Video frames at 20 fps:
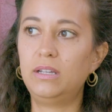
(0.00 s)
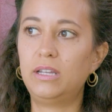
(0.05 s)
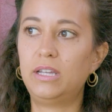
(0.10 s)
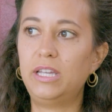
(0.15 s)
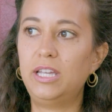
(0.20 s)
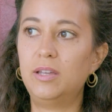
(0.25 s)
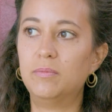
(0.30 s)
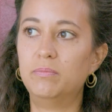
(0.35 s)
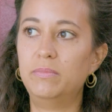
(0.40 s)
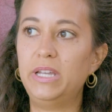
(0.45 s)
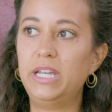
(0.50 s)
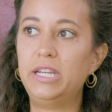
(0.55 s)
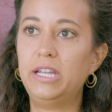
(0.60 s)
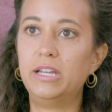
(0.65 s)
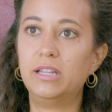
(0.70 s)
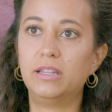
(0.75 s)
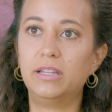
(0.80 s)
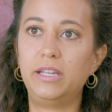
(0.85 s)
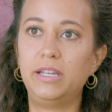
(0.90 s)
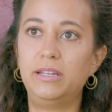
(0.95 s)
he
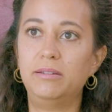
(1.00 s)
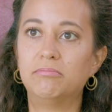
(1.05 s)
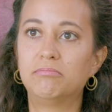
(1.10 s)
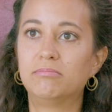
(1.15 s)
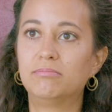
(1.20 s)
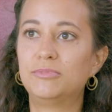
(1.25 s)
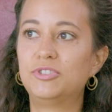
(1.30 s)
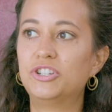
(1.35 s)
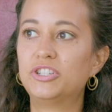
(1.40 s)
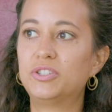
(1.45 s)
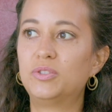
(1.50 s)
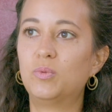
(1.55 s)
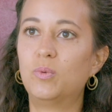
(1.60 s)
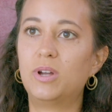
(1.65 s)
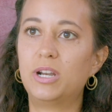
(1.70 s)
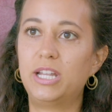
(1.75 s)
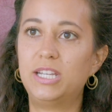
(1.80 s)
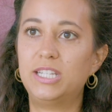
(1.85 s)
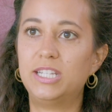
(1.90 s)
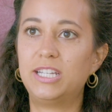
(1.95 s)
immediately just
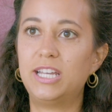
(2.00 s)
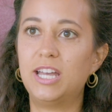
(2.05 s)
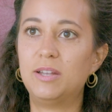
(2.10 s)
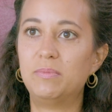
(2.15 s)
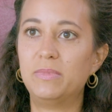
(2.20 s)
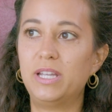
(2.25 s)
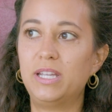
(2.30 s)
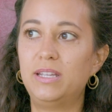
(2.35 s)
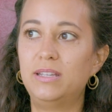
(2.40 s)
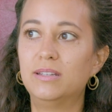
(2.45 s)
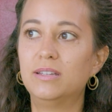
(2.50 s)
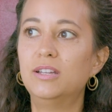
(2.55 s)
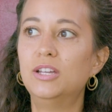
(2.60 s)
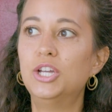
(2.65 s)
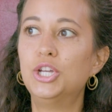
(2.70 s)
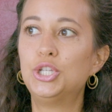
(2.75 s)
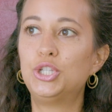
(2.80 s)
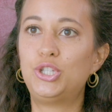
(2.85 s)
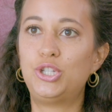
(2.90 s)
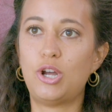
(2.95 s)
wanted to get me
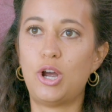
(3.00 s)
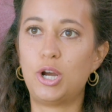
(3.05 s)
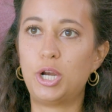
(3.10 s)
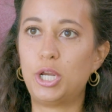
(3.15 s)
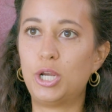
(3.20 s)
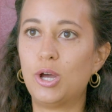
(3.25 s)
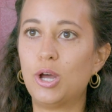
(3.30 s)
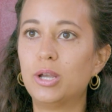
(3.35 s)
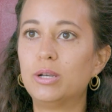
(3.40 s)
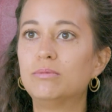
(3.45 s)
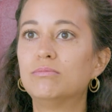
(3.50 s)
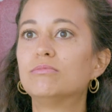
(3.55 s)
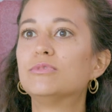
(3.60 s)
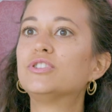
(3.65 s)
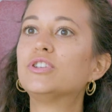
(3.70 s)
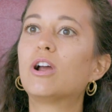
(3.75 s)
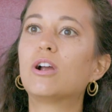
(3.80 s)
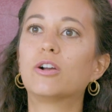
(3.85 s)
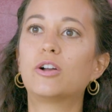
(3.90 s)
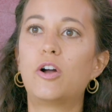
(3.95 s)
started on
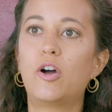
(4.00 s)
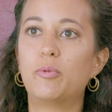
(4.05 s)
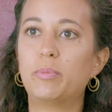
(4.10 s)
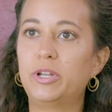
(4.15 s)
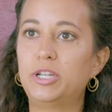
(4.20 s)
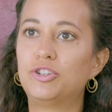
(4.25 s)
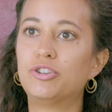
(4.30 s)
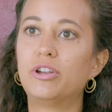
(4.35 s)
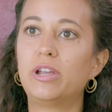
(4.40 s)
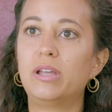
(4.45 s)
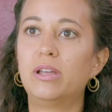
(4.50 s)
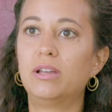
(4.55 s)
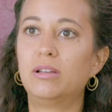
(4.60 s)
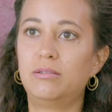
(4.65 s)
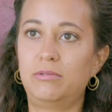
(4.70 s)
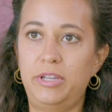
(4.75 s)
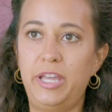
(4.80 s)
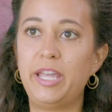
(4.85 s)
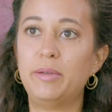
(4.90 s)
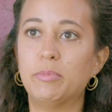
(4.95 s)
sarcoma
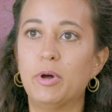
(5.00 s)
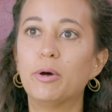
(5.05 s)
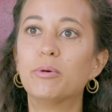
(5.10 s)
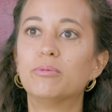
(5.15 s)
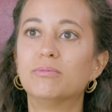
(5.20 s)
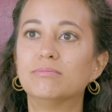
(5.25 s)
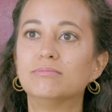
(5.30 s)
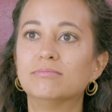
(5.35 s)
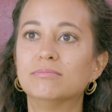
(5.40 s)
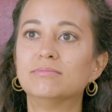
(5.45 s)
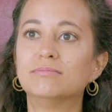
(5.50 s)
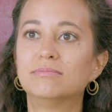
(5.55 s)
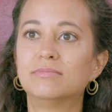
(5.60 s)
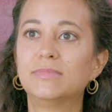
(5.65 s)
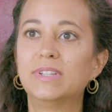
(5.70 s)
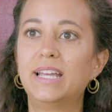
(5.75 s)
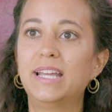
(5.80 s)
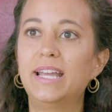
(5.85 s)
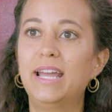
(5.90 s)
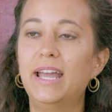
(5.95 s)
chemo,
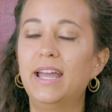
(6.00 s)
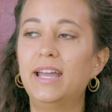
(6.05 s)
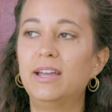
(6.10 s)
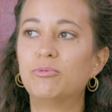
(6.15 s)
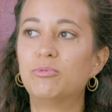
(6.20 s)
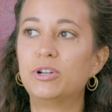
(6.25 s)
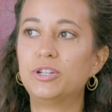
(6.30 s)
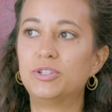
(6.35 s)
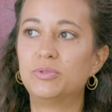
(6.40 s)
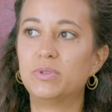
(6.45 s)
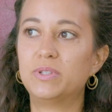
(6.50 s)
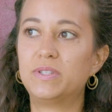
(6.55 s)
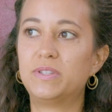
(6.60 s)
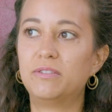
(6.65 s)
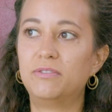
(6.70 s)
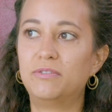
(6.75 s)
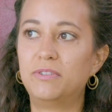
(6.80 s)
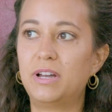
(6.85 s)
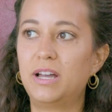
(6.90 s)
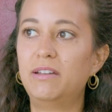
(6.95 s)
which was
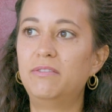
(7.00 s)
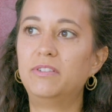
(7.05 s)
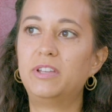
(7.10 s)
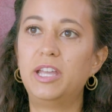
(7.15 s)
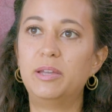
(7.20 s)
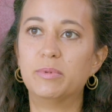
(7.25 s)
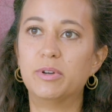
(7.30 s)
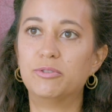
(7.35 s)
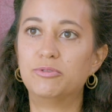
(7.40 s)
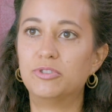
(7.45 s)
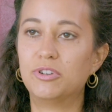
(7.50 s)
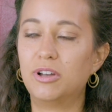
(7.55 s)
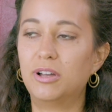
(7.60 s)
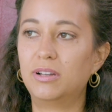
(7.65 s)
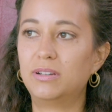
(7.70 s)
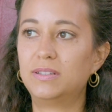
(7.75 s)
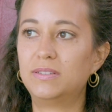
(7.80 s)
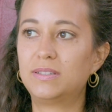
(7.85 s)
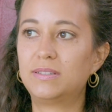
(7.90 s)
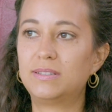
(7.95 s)
the 5 chemo
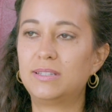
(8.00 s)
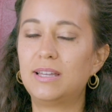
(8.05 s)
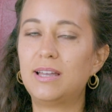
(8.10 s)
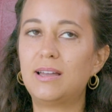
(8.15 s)
drugs.